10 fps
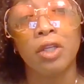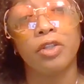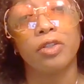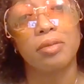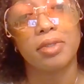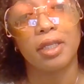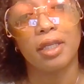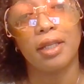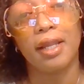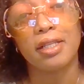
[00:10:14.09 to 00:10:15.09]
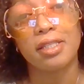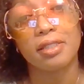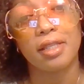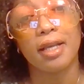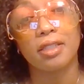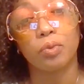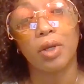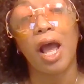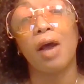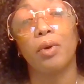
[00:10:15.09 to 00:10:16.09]
You know what I'm saying? And that's what
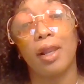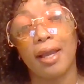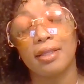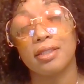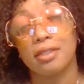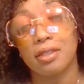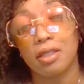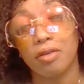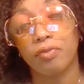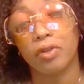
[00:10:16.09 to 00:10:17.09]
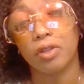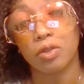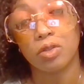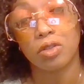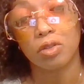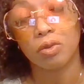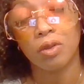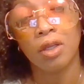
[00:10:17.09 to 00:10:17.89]
I would like to see for those two.